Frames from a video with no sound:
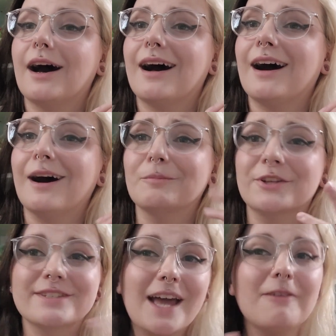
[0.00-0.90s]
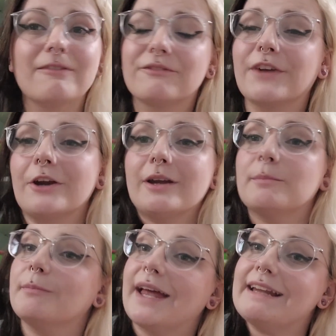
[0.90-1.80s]
There's not very
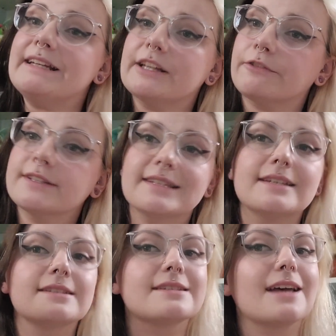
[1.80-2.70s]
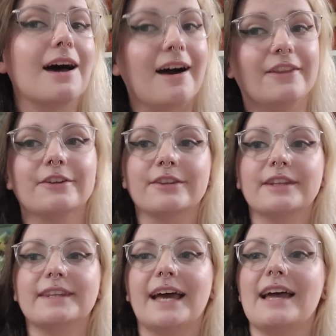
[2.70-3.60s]
many differences other
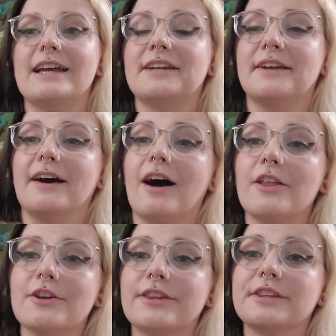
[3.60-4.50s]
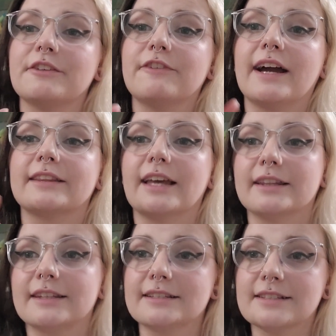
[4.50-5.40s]
than that, and other than the fact
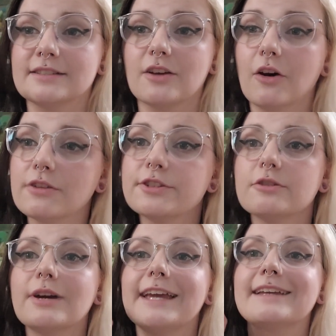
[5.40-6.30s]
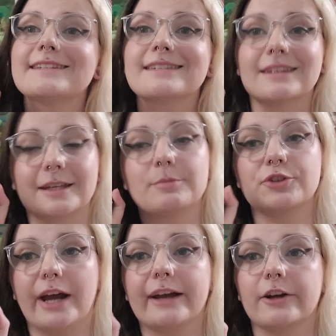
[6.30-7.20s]
that this is also a sleep
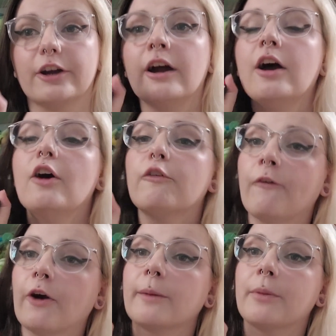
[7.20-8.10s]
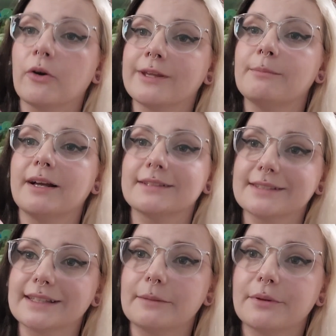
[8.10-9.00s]
tracker for Pokemon
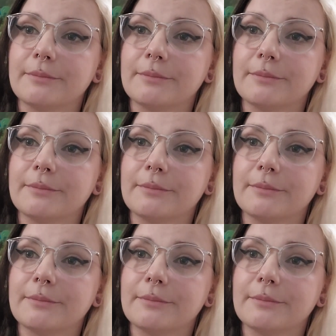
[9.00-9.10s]
Sleep.